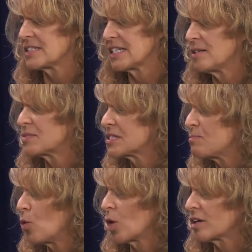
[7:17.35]
team
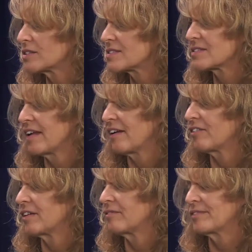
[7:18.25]
sports,
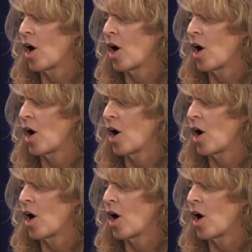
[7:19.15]
every mm -hmm.